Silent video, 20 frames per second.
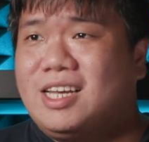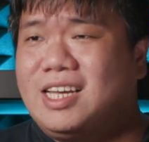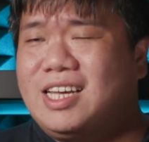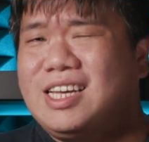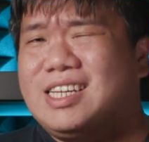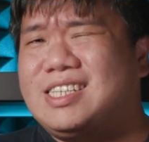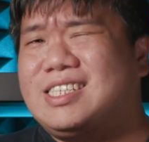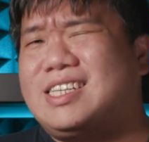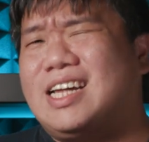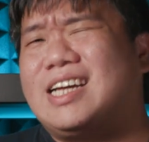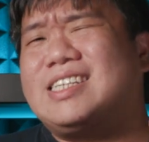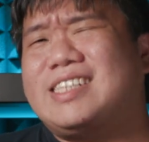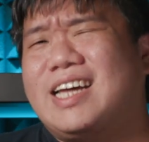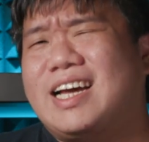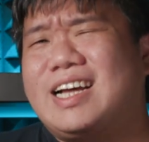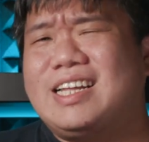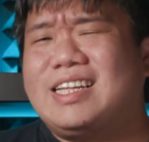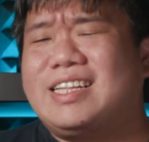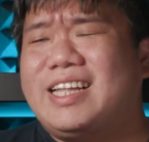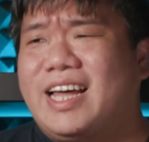is
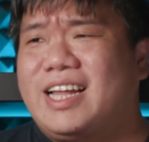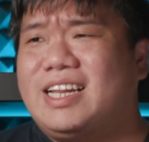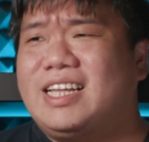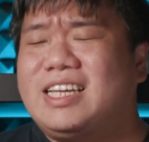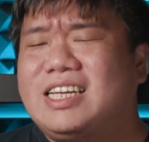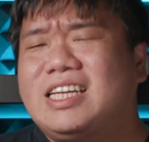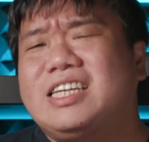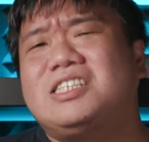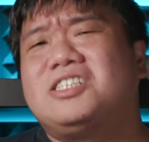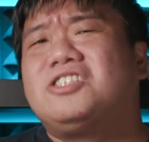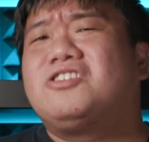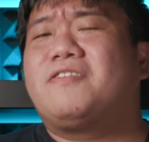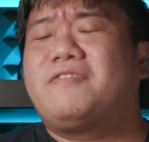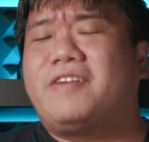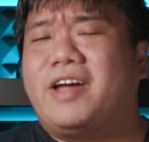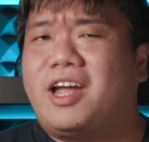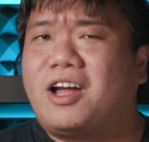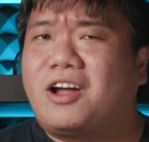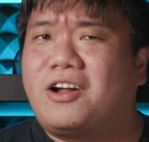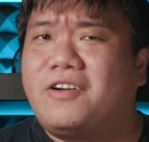exactly that. It is not
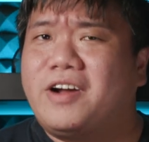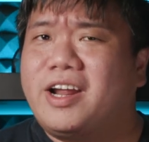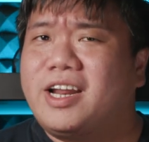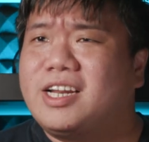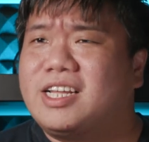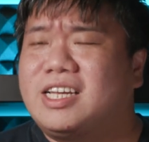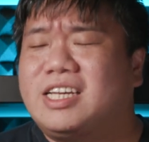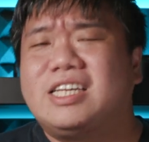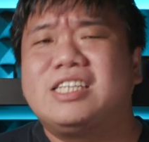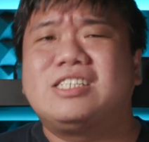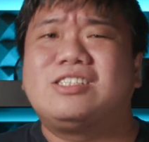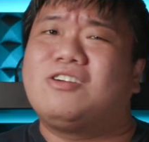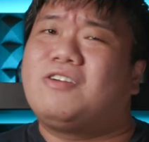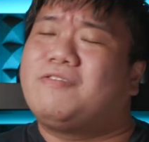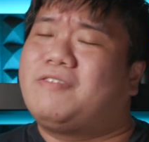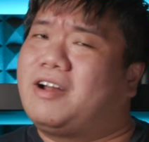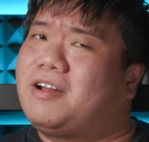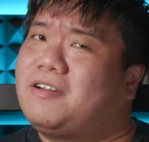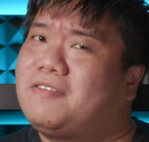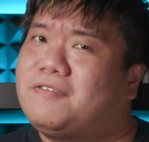very accurate, it is
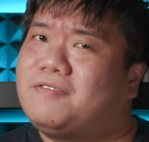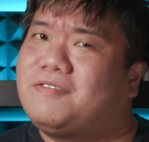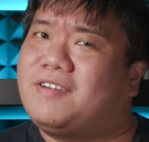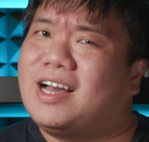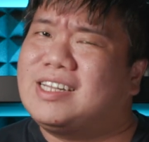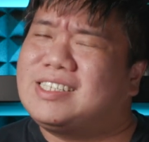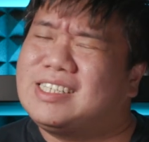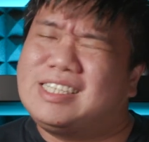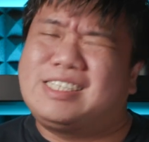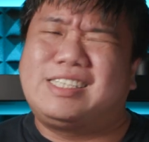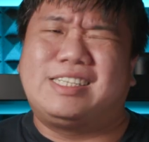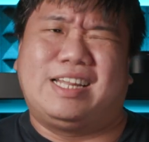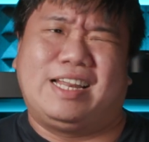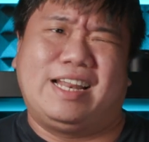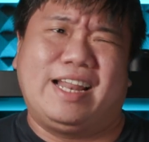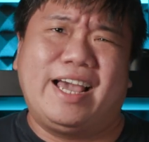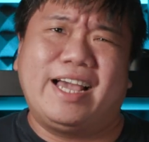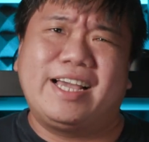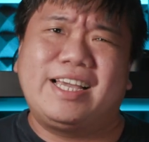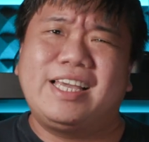not very fast, it's
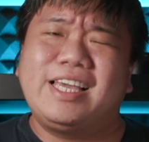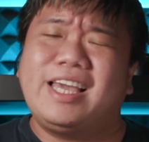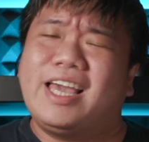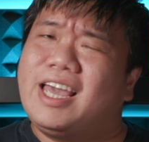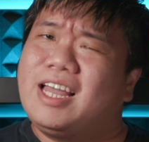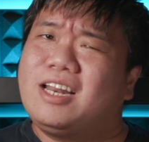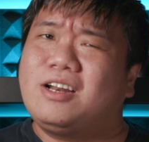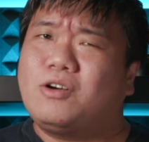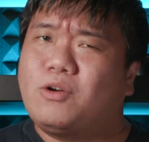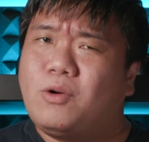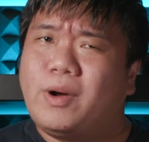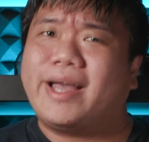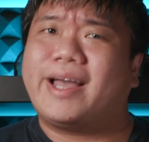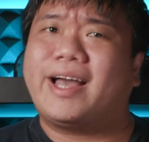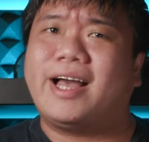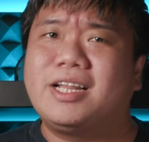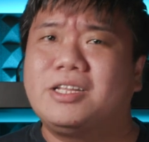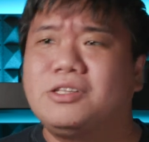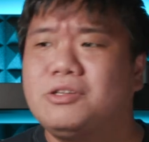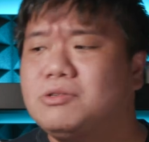laggy and quite
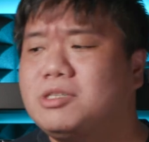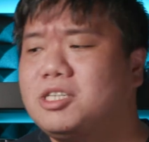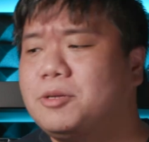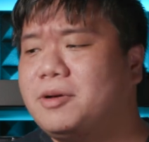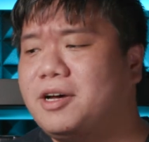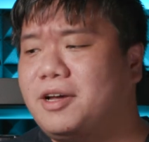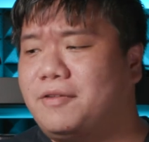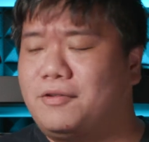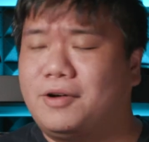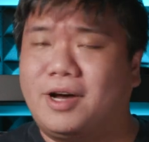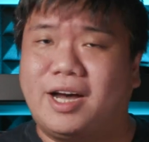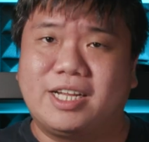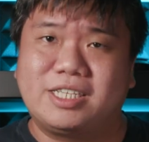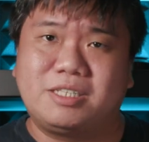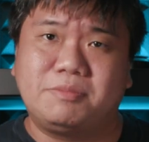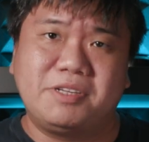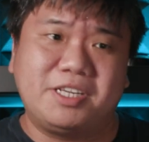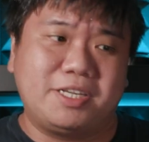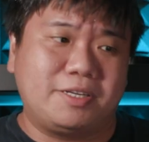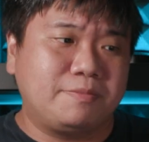unusable if you
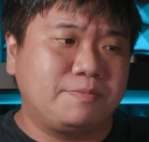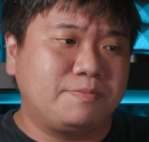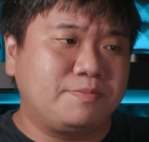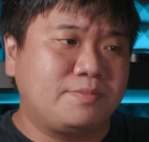ask me.